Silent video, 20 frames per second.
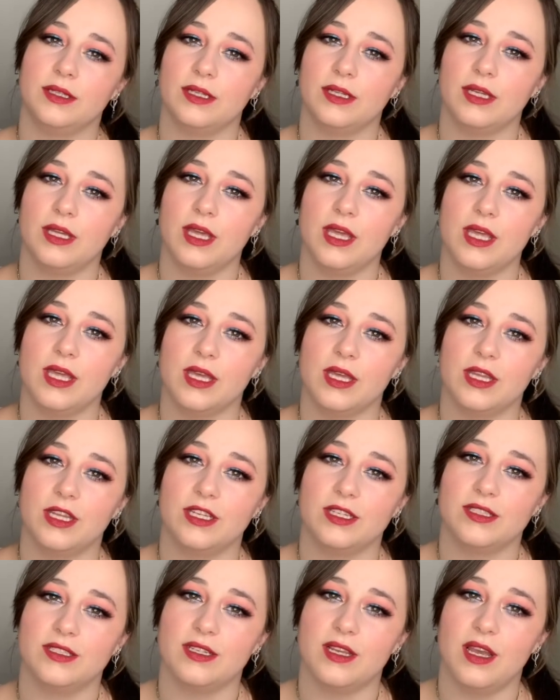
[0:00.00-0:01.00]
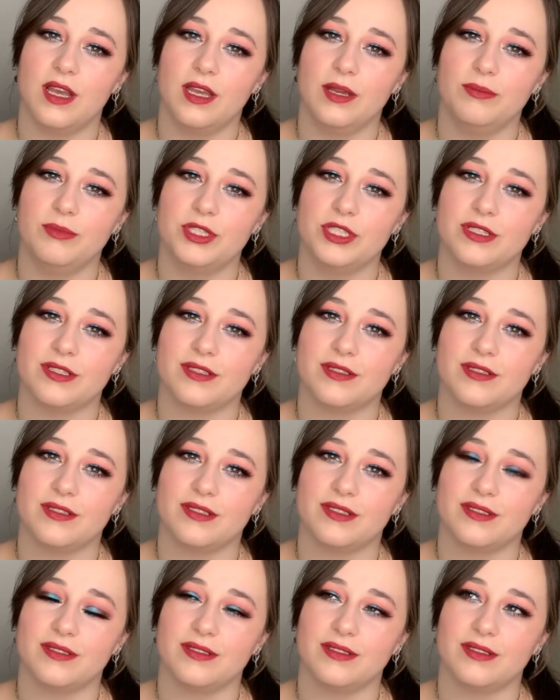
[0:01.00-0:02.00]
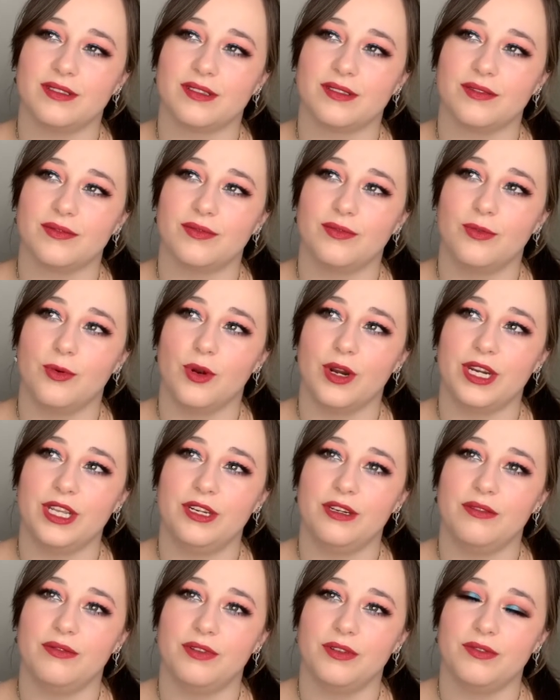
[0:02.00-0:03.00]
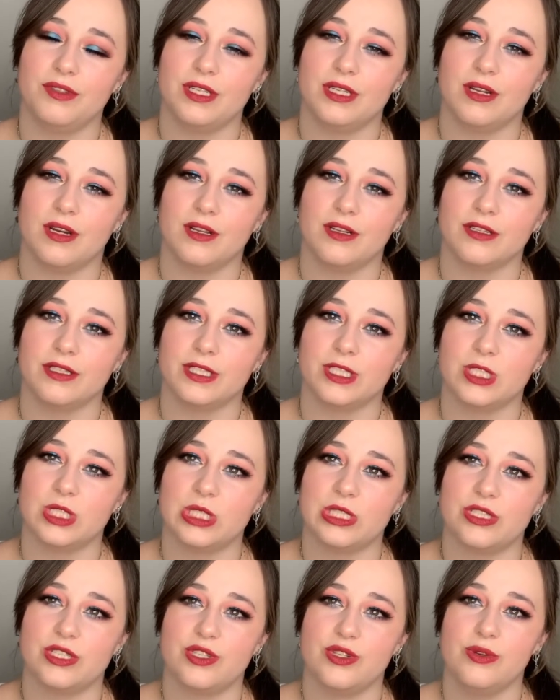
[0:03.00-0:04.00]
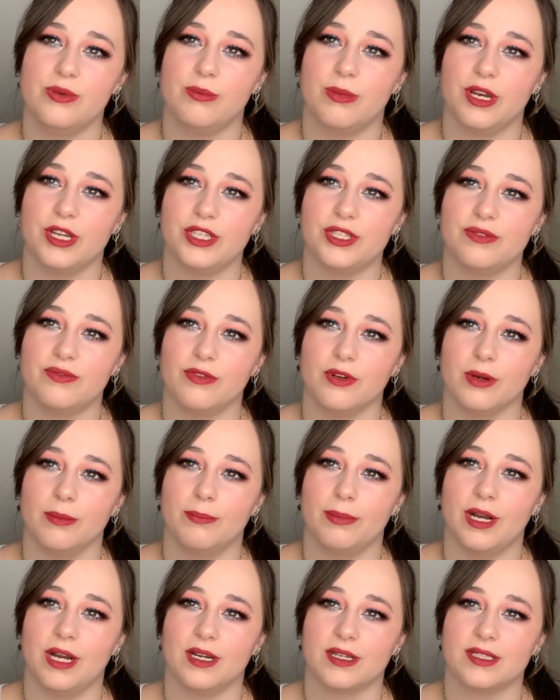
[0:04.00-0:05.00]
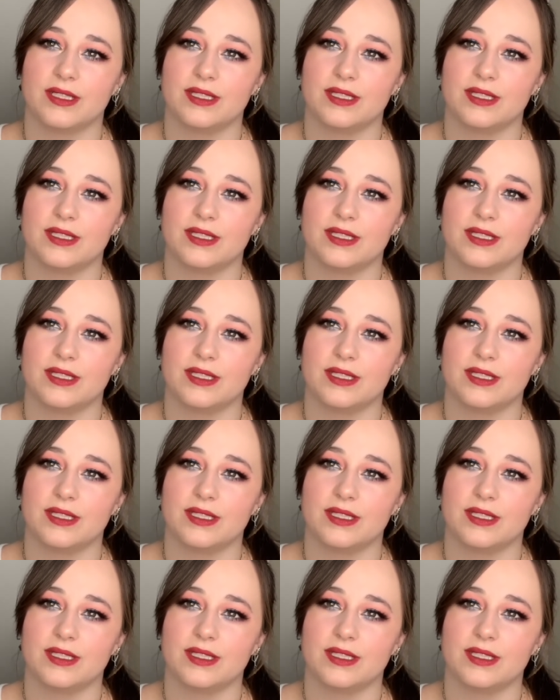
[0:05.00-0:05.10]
and I'm just $40 to $50 is just too much for a box